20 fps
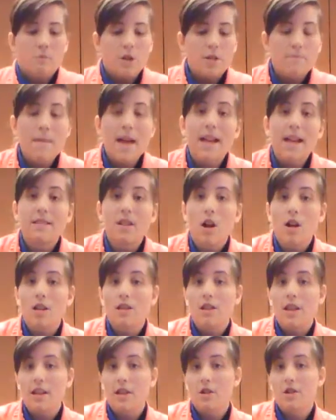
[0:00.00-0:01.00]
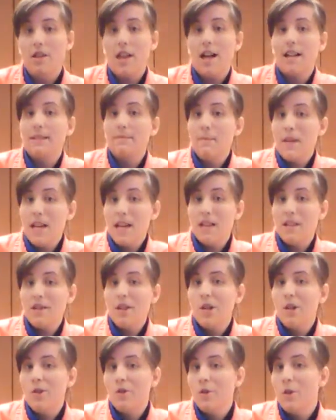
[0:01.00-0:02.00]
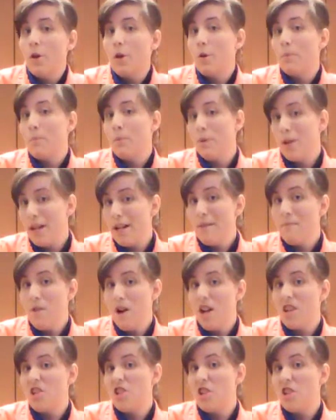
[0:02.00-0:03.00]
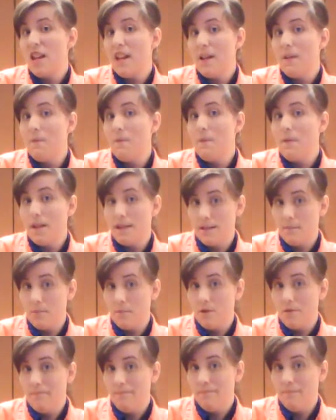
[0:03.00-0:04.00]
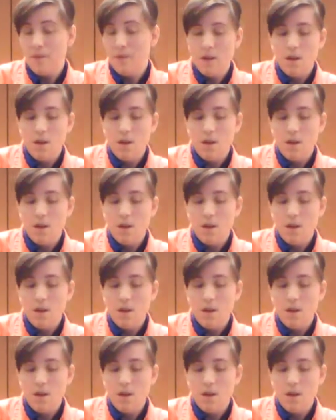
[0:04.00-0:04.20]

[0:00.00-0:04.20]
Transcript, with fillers: which makes our clear glass bead look pretty much invisible.